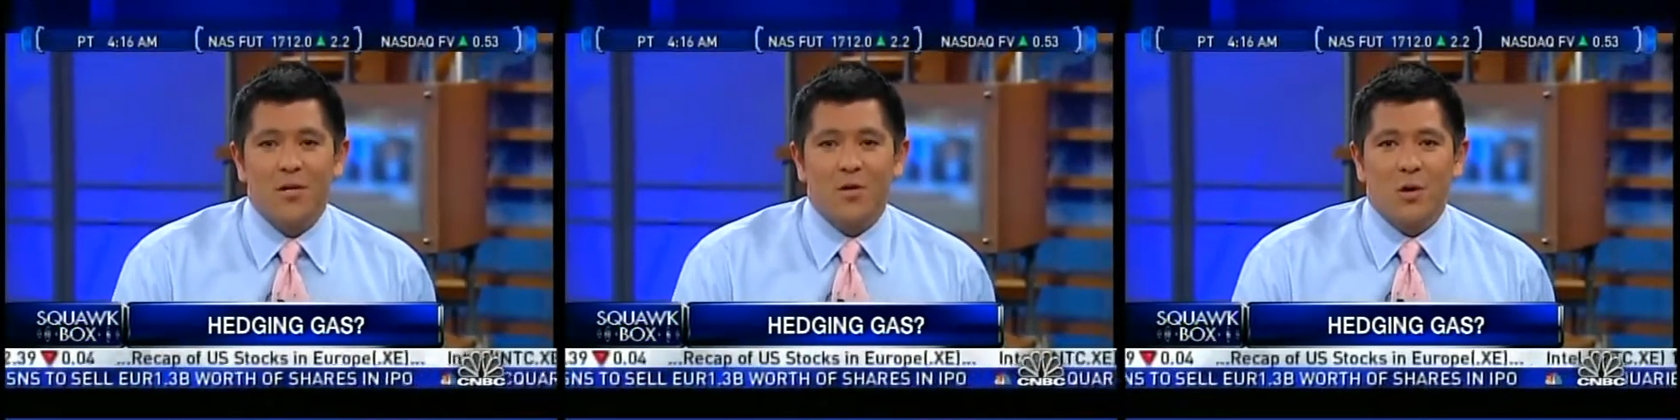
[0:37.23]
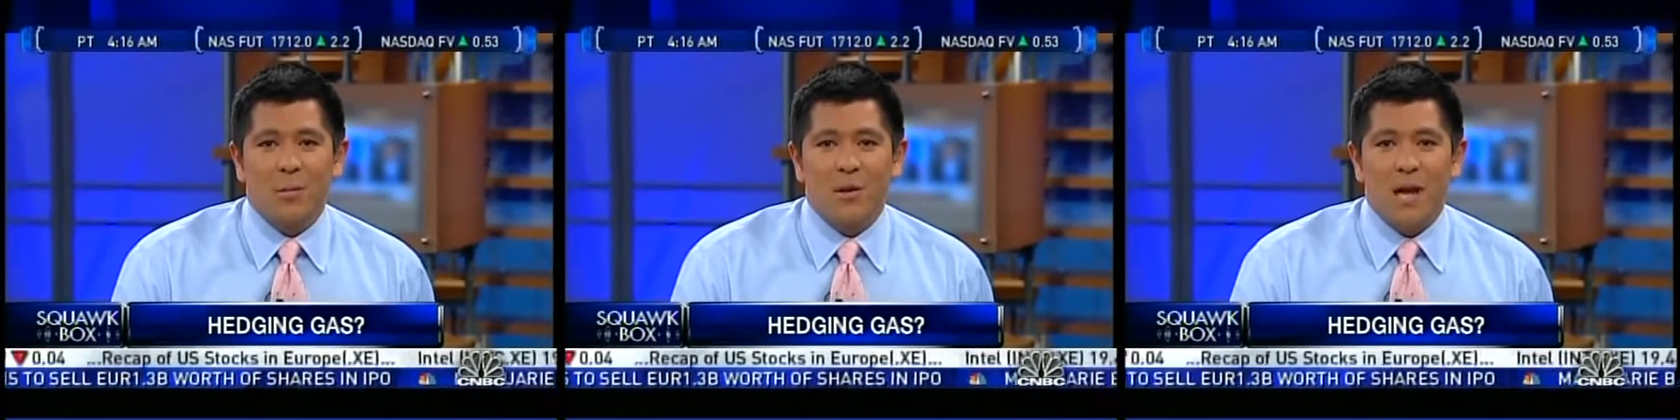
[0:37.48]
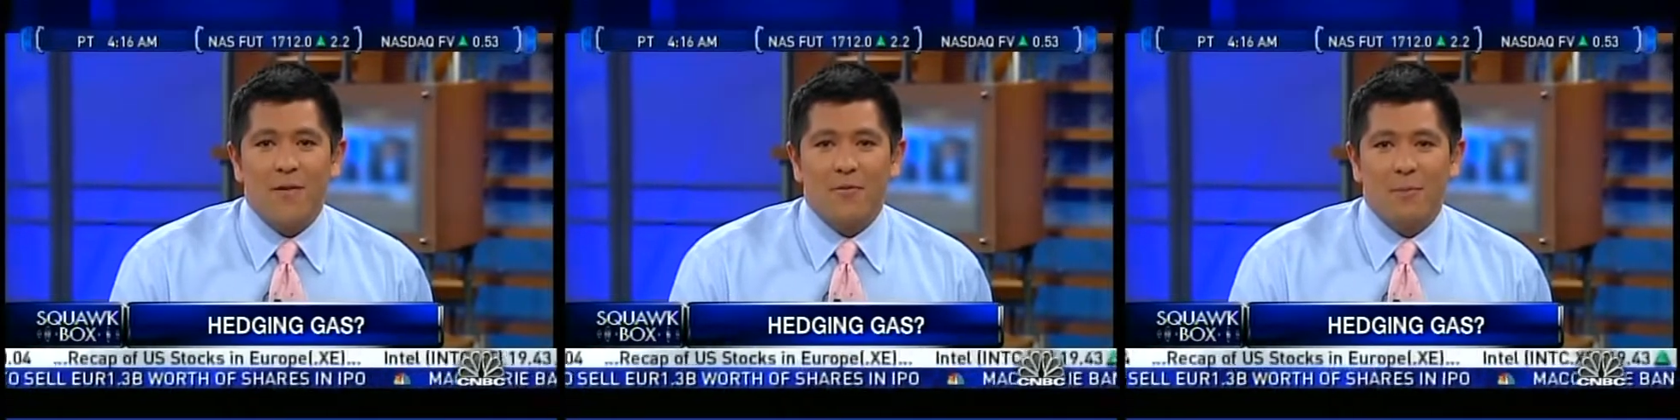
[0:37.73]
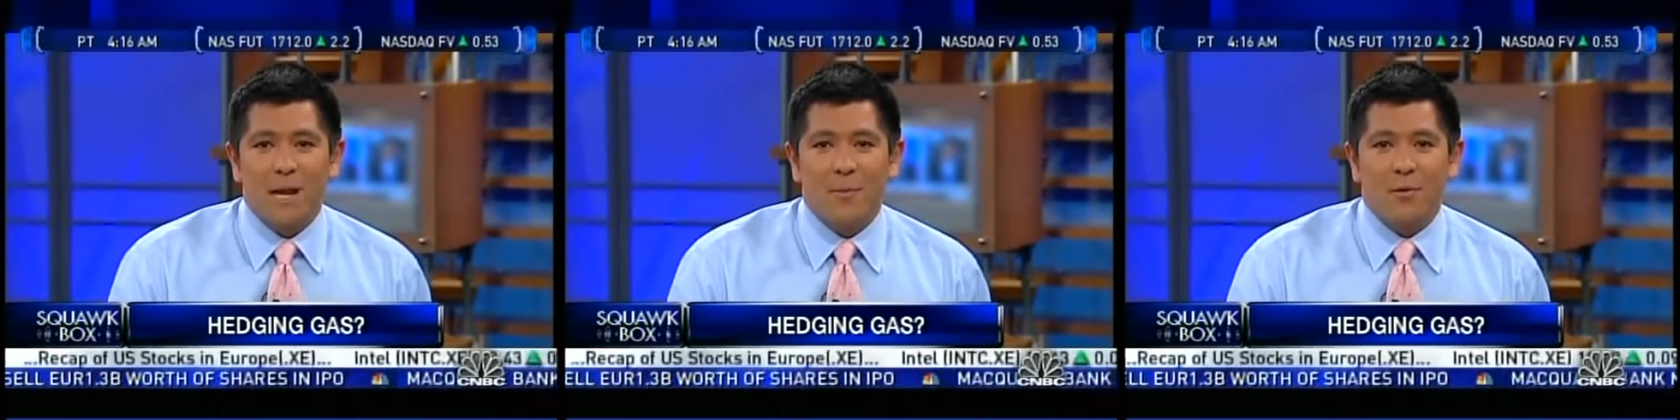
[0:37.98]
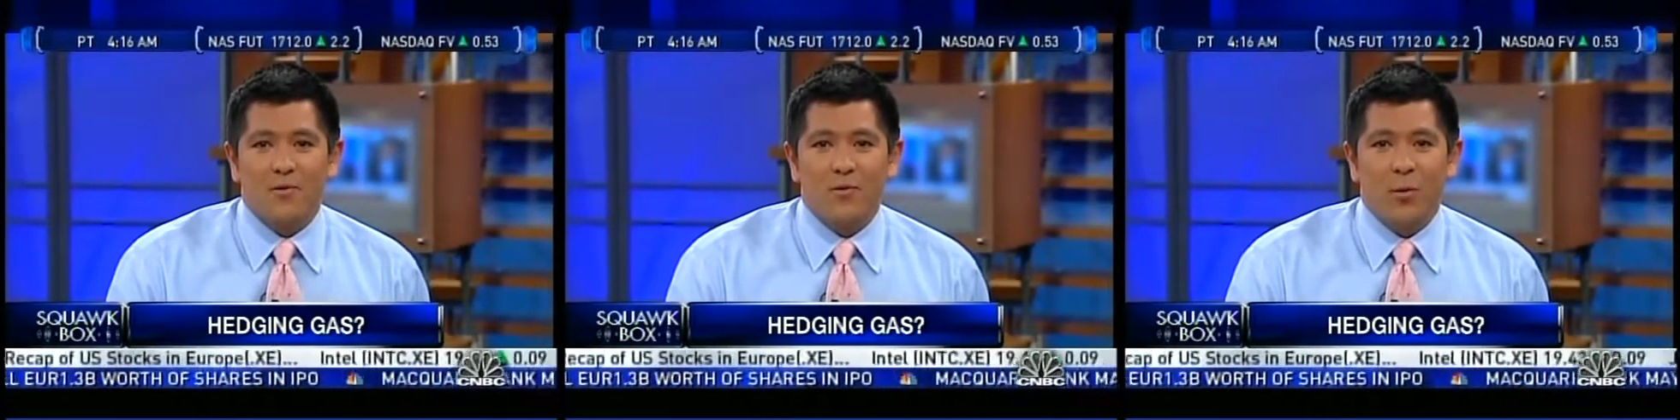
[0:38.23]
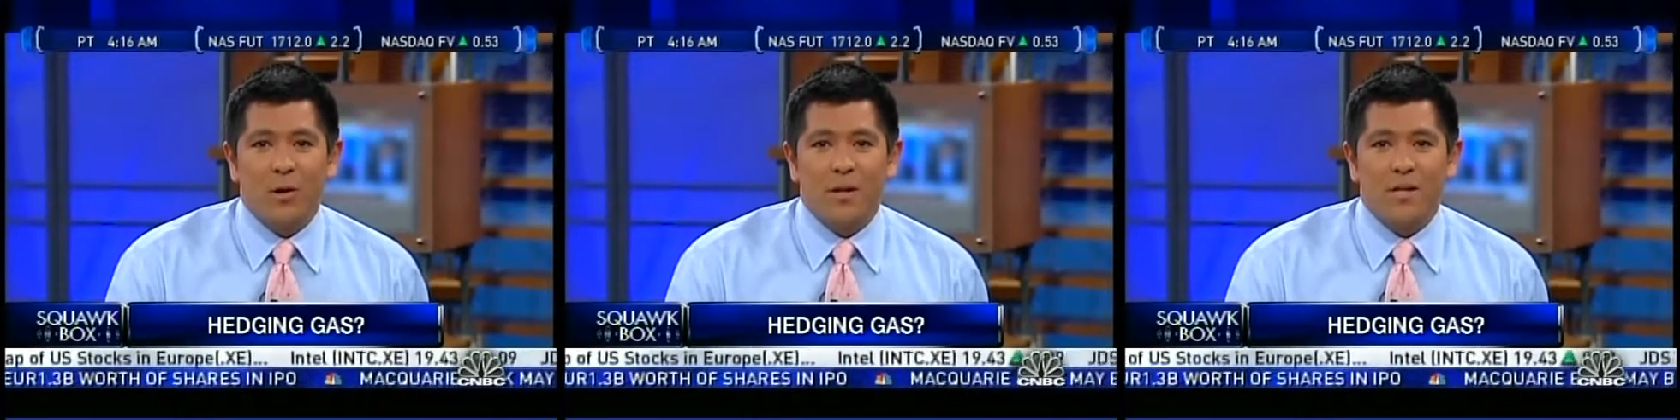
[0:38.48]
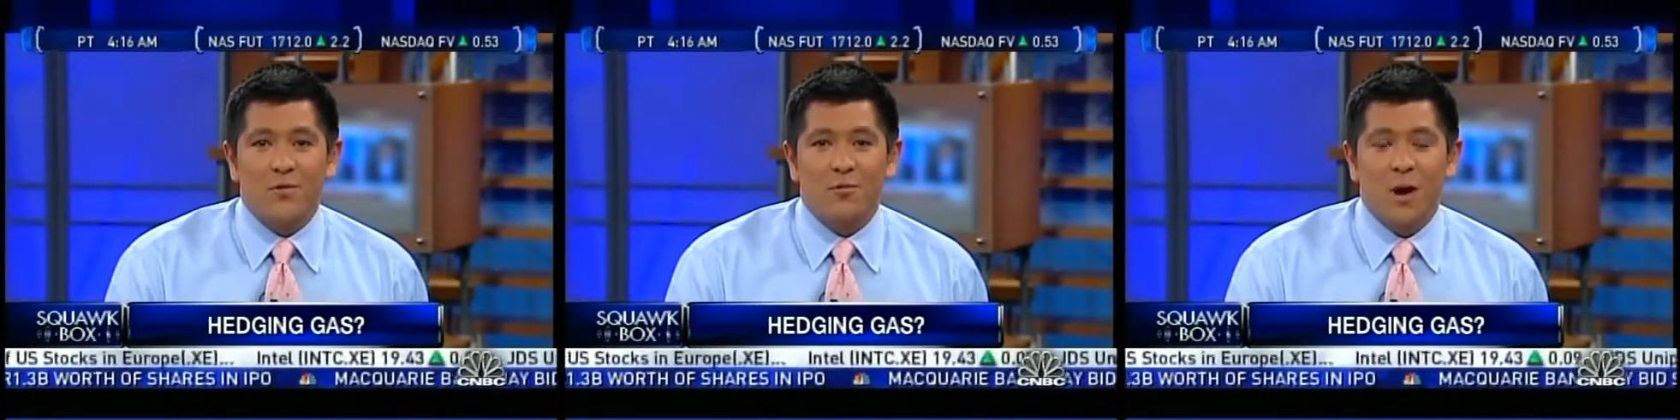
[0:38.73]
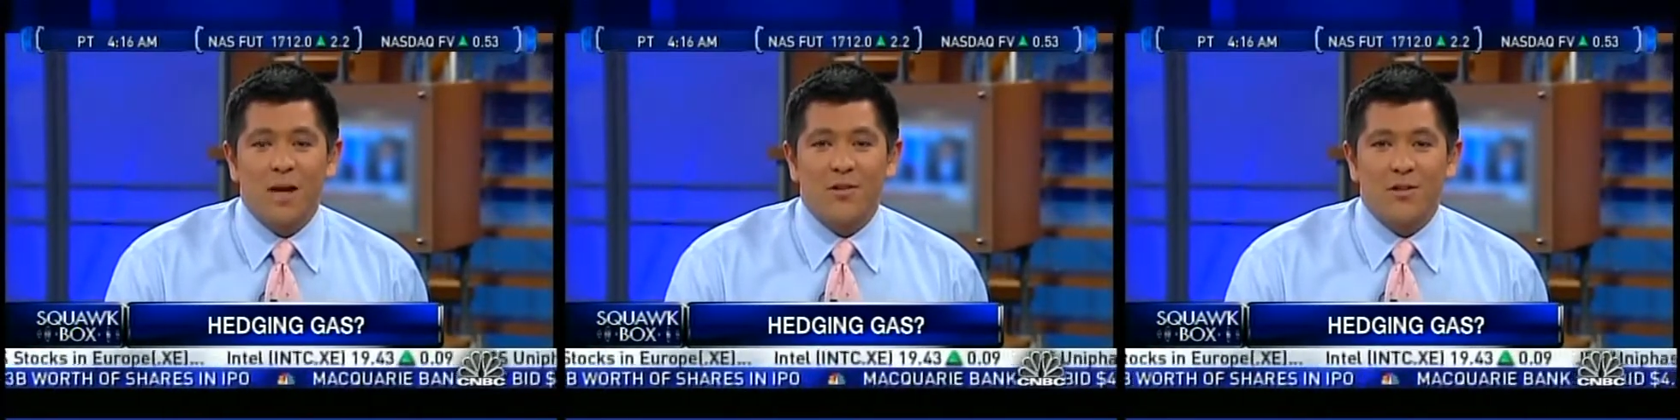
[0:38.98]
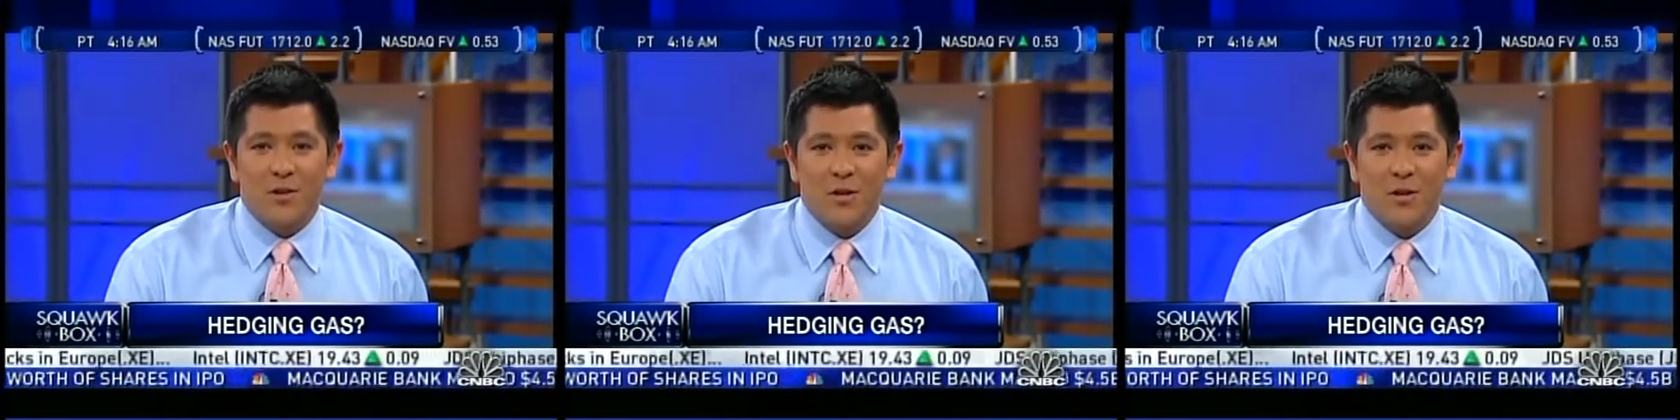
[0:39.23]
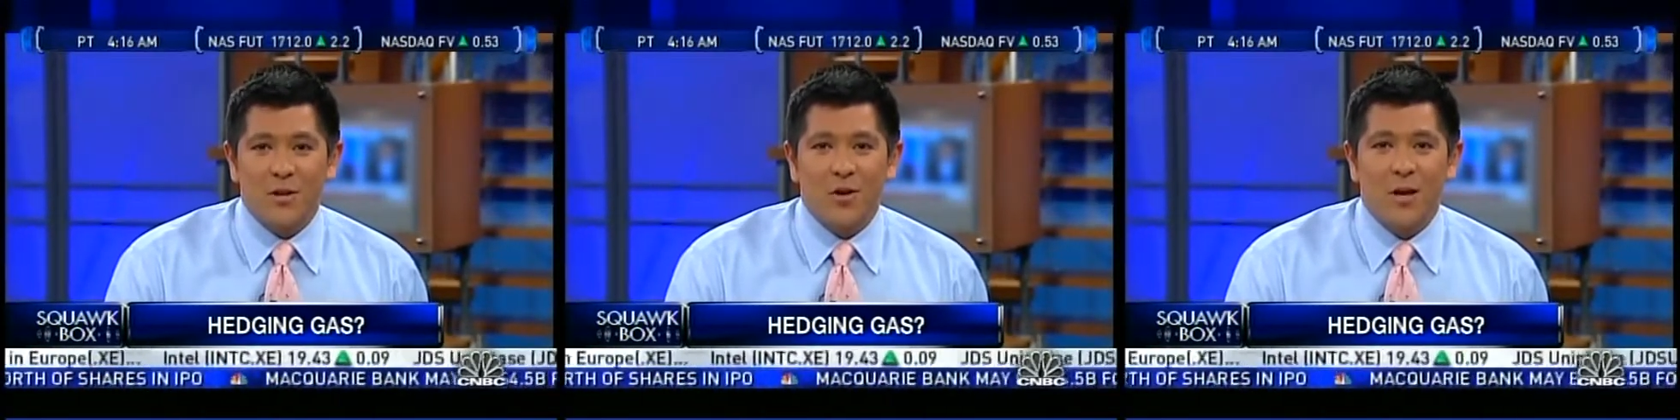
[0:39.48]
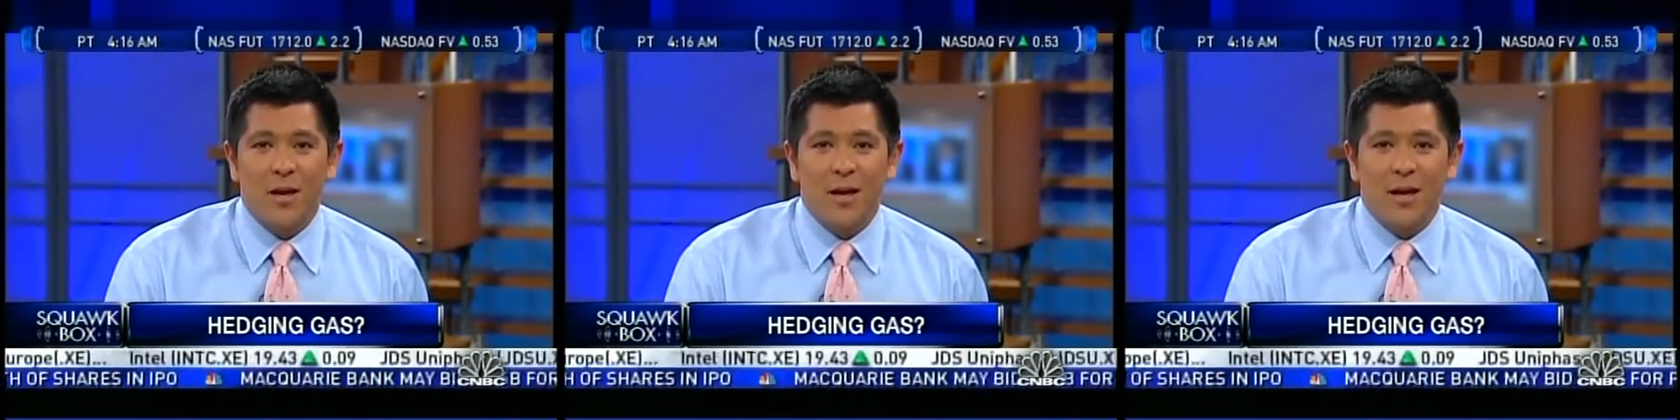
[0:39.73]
Joining me now from Naples, Florida, is Rod Sr.